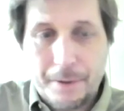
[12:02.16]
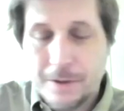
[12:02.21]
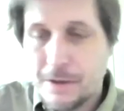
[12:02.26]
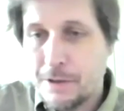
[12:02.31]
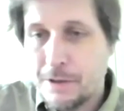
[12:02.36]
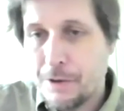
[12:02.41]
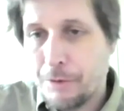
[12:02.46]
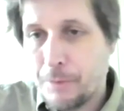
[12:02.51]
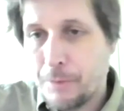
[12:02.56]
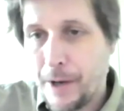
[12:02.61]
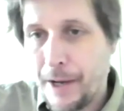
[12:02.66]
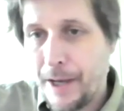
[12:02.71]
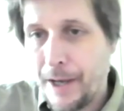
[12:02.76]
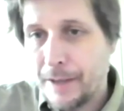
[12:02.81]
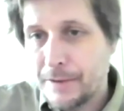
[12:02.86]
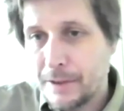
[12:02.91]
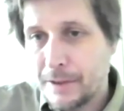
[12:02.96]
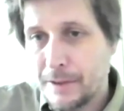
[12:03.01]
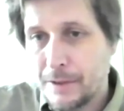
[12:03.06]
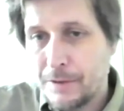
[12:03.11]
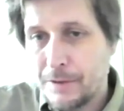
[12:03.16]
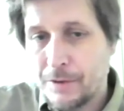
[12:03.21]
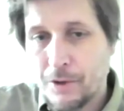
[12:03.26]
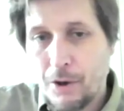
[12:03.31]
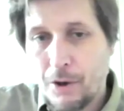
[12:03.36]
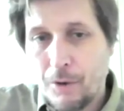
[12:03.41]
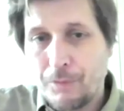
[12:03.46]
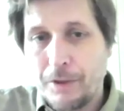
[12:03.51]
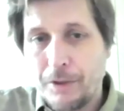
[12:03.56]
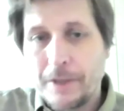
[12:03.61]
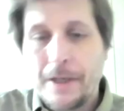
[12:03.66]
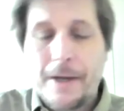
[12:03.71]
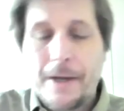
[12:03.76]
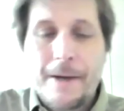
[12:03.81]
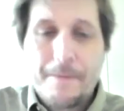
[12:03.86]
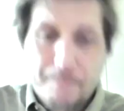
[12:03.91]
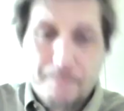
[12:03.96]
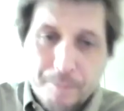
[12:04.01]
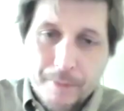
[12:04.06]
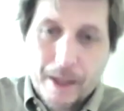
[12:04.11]
earthquakes, and there's COVID.
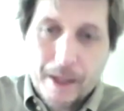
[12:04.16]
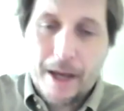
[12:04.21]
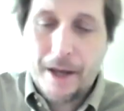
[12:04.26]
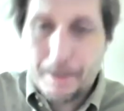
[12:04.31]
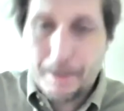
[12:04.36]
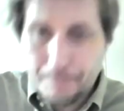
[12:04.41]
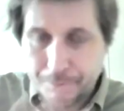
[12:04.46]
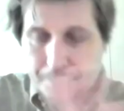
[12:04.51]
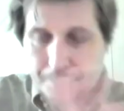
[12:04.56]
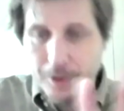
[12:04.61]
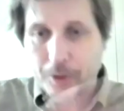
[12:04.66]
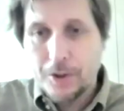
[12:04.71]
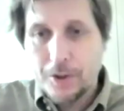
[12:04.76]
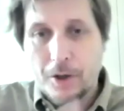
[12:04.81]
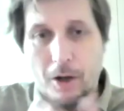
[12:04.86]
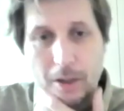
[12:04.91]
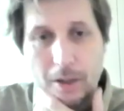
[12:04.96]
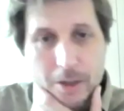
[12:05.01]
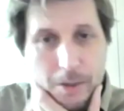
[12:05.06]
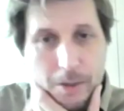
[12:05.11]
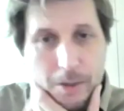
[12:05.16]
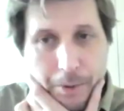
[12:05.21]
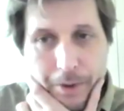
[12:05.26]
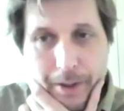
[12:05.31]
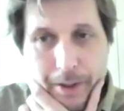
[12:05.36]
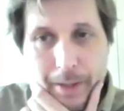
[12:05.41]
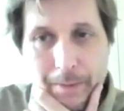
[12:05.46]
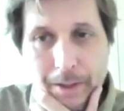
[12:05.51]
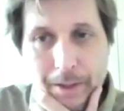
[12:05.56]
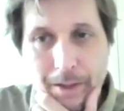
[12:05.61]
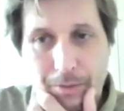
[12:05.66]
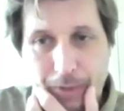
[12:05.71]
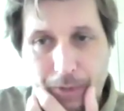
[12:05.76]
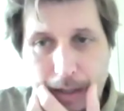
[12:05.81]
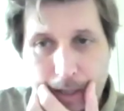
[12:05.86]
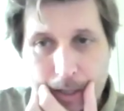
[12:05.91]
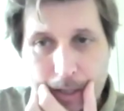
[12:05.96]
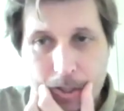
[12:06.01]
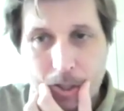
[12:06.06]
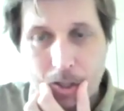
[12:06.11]
You could also put them in the
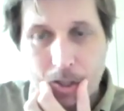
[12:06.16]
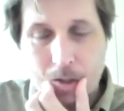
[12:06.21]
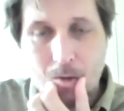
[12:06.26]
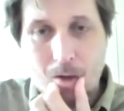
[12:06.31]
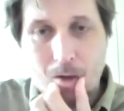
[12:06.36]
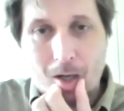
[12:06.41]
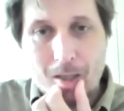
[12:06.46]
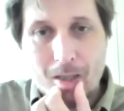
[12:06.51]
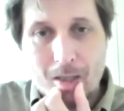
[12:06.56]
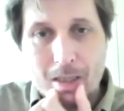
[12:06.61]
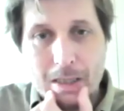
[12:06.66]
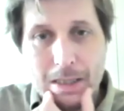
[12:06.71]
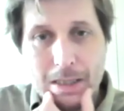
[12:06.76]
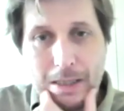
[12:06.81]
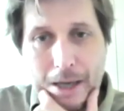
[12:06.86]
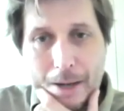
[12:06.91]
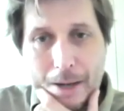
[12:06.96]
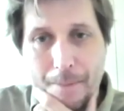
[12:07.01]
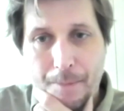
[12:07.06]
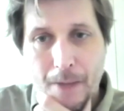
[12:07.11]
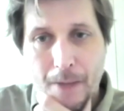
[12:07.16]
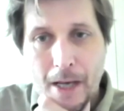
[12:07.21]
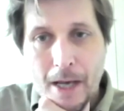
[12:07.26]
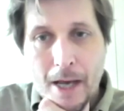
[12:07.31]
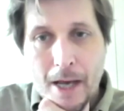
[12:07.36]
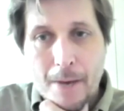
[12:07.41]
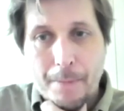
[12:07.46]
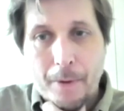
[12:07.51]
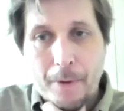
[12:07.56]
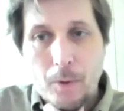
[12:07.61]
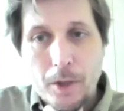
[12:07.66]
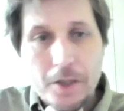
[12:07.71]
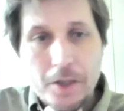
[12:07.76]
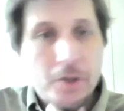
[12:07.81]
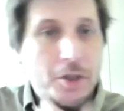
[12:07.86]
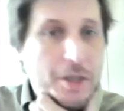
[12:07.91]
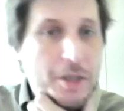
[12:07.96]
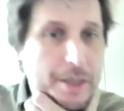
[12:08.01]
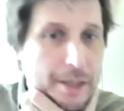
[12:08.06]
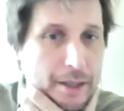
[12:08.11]
financial crisis camp. But what you
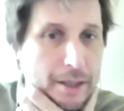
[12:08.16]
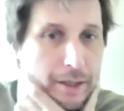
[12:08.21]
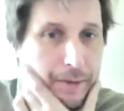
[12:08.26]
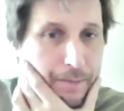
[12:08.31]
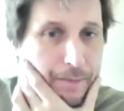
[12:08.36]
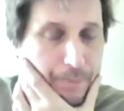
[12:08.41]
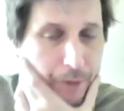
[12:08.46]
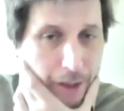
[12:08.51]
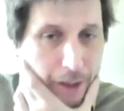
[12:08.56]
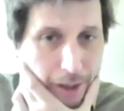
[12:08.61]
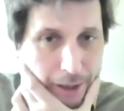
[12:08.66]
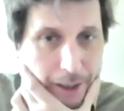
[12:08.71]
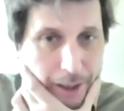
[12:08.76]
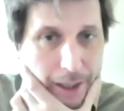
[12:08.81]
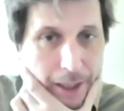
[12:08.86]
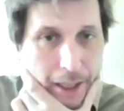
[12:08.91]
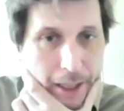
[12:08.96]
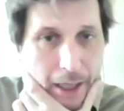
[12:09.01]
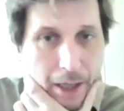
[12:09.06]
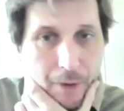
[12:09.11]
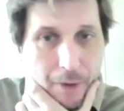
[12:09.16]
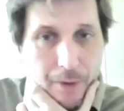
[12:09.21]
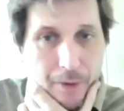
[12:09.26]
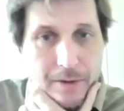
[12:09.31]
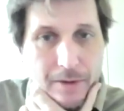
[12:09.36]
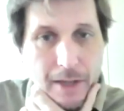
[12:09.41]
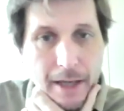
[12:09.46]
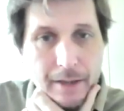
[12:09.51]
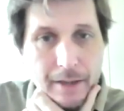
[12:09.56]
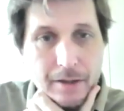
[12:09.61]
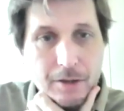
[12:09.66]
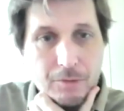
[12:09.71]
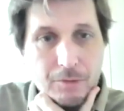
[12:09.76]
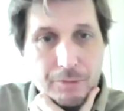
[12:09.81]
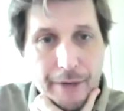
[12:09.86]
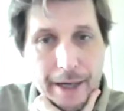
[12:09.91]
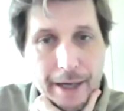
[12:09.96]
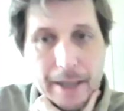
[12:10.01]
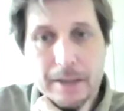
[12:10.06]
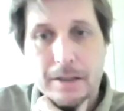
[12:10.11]
see clearly here is that the
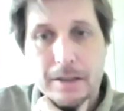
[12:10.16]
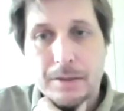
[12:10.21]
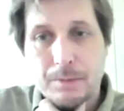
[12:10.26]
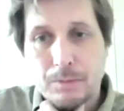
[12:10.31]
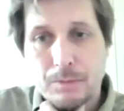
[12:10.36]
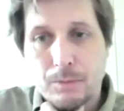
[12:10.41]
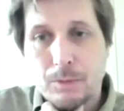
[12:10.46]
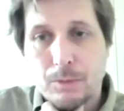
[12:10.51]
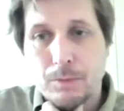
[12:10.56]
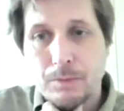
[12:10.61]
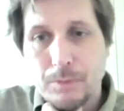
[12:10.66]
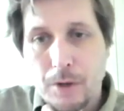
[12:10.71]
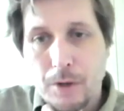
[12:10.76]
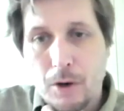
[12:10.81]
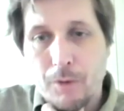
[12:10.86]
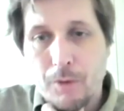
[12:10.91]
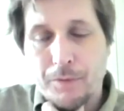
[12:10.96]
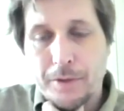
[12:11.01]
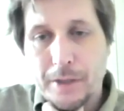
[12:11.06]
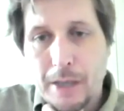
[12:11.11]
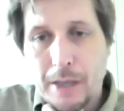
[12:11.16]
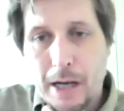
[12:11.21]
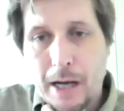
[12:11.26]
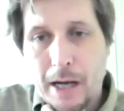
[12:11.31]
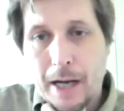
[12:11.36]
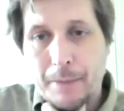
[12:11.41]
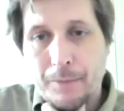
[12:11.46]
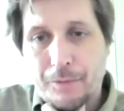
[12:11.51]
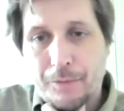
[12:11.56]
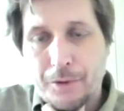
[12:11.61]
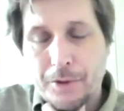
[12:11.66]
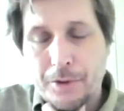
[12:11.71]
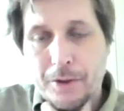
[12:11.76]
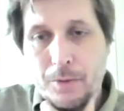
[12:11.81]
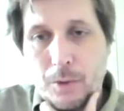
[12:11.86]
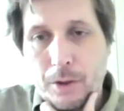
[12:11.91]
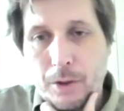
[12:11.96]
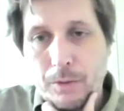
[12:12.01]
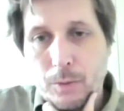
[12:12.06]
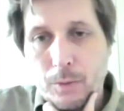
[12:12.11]
red over time, First
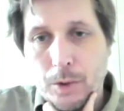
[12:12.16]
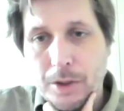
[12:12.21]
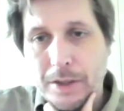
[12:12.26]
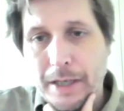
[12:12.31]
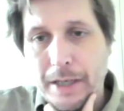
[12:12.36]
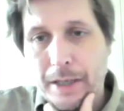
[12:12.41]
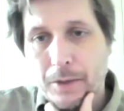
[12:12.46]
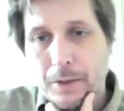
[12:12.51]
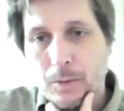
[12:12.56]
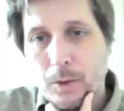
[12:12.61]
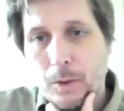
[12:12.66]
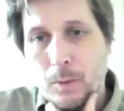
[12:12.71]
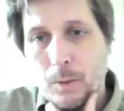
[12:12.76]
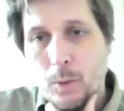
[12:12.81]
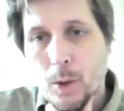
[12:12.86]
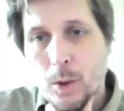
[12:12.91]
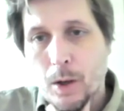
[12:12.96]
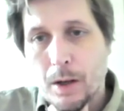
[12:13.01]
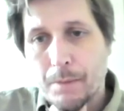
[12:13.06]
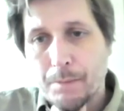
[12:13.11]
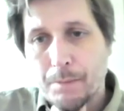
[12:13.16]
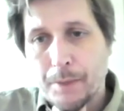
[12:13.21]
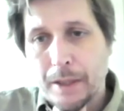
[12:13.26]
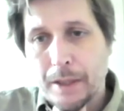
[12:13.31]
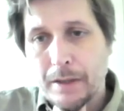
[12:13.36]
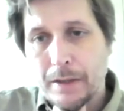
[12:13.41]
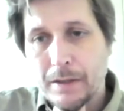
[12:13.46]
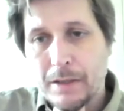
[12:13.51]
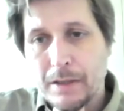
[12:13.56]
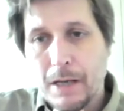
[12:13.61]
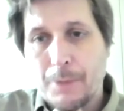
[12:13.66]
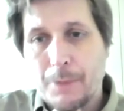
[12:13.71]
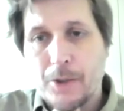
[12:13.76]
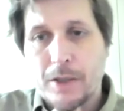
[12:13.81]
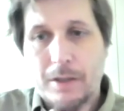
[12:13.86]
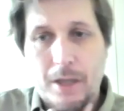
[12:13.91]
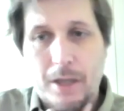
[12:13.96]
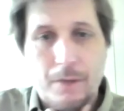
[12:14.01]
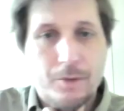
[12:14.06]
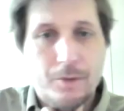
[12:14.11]
World War, Second World War being the
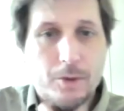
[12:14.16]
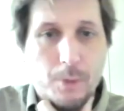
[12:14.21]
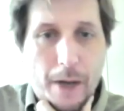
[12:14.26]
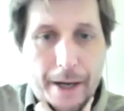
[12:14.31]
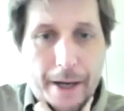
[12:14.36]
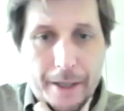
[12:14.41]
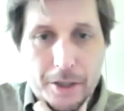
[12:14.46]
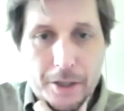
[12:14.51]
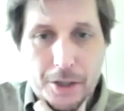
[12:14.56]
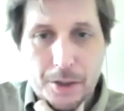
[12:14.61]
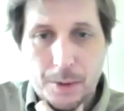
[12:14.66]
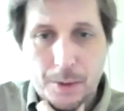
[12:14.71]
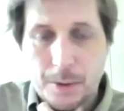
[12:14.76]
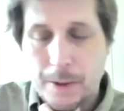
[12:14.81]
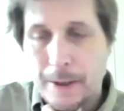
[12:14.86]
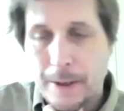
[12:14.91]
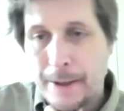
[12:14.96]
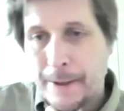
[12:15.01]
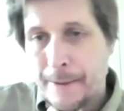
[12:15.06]
exception, gives way to